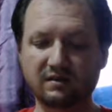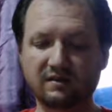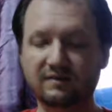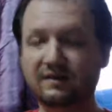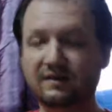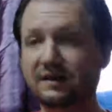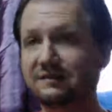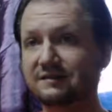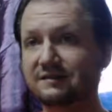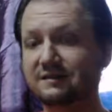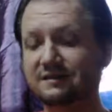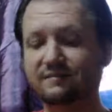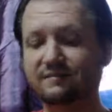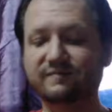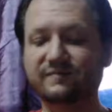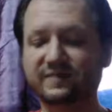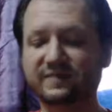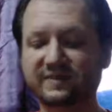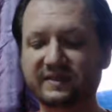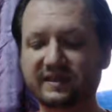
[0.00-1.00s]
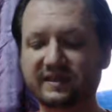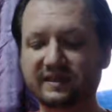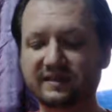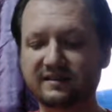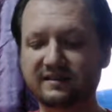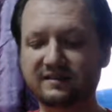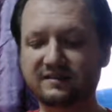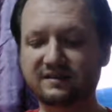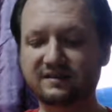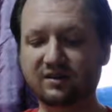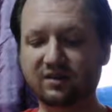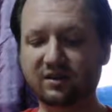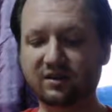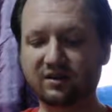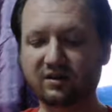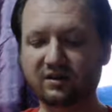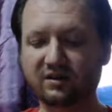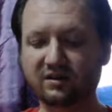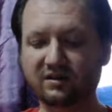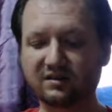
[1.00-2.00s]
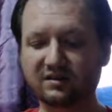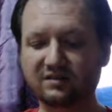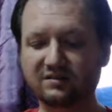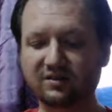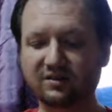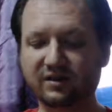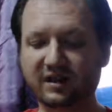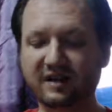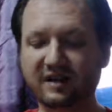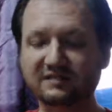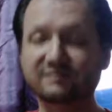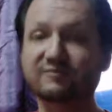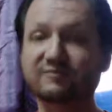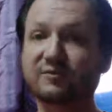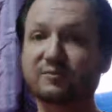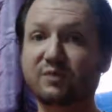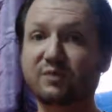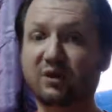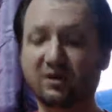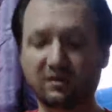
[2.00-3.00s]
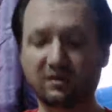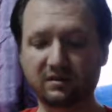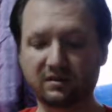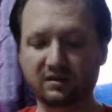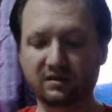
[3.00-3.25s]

That's sar sarcasm from Paul.